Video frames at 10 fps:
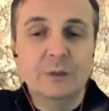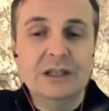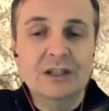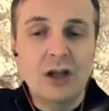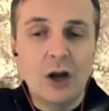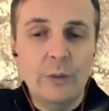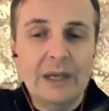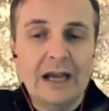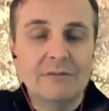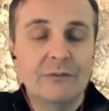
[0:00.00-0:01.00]
We know we
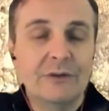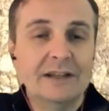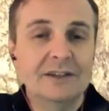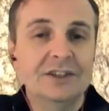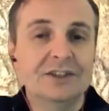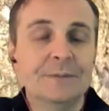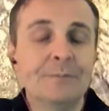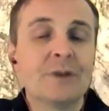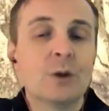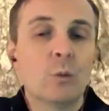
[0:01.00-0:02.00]
have an advantage,
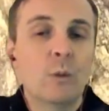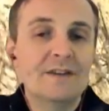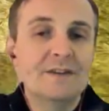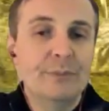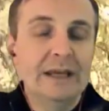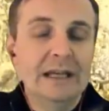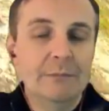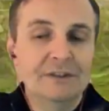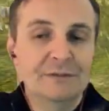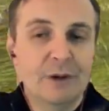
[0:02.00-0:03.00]
went to B, and
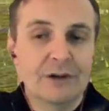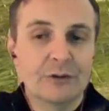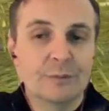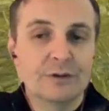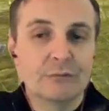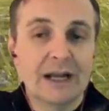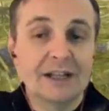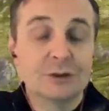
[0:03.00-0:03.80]
we spotted up the red.